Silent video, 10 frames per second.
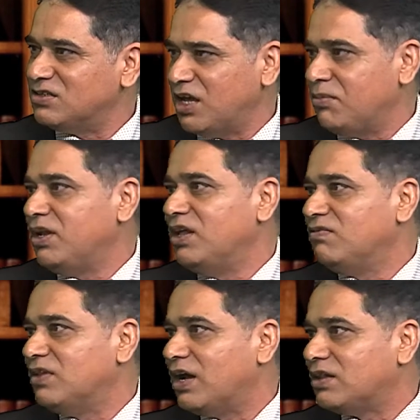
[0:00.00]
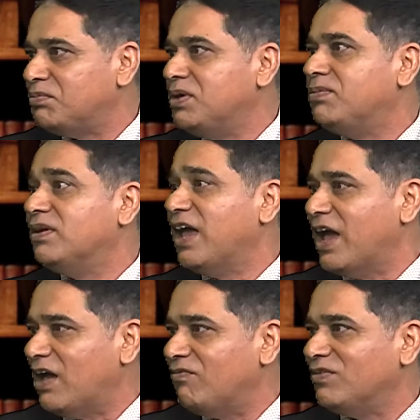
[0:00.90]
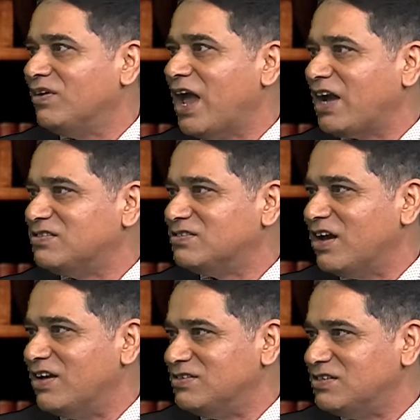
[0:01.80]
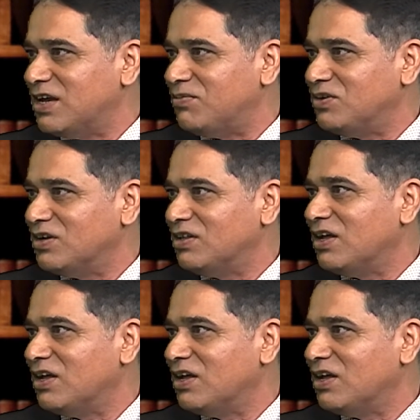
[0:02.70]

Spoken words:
They believe that the people have exercised deception.